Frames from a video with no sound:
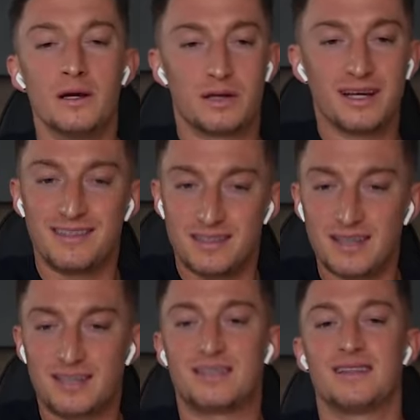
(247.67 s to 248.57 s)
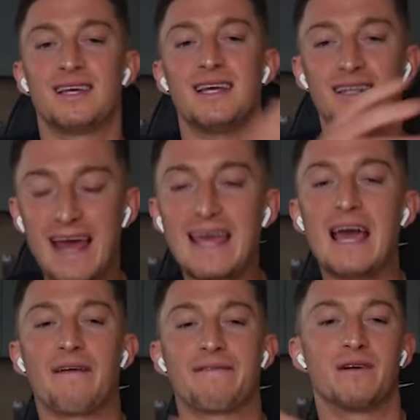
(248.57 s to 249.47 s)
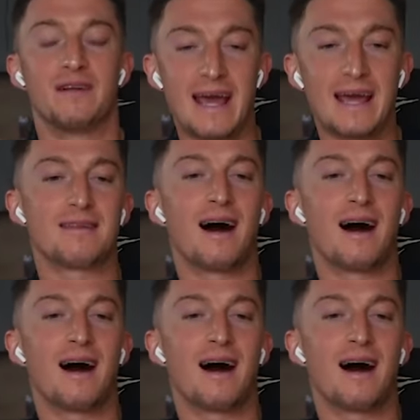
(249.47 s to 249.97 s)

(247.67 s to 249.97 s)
consistently day after day at the